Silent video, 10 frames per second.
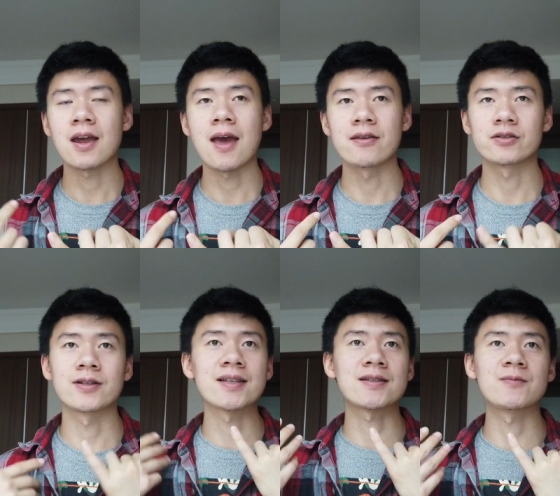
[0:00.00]
and so
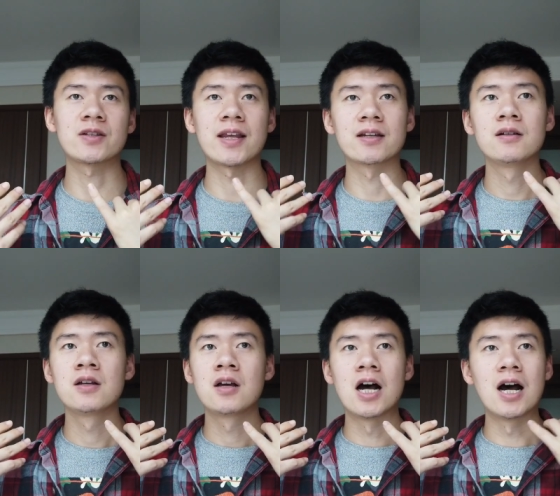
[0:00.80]
that's something like
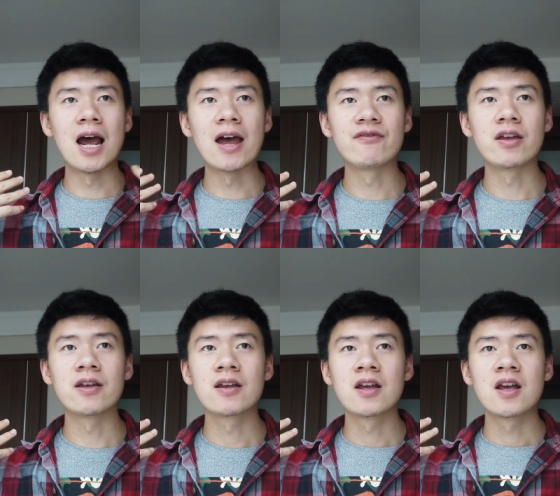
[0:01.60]
uh,
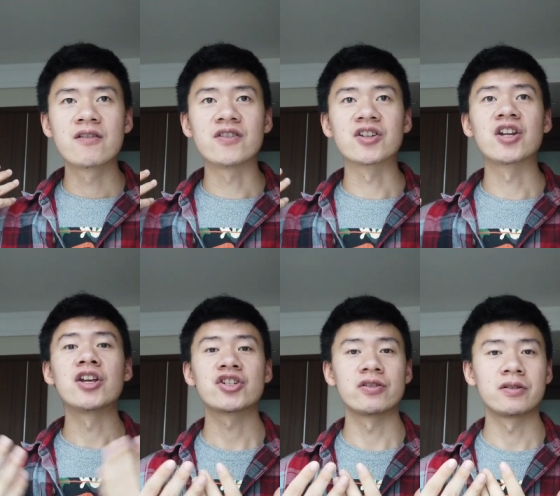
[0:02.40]
every
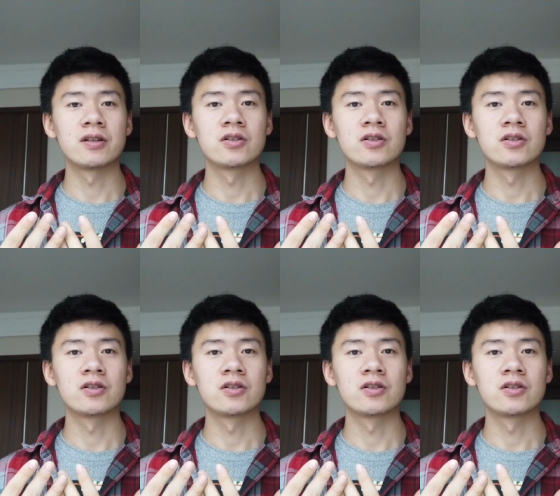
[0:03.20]
foundation.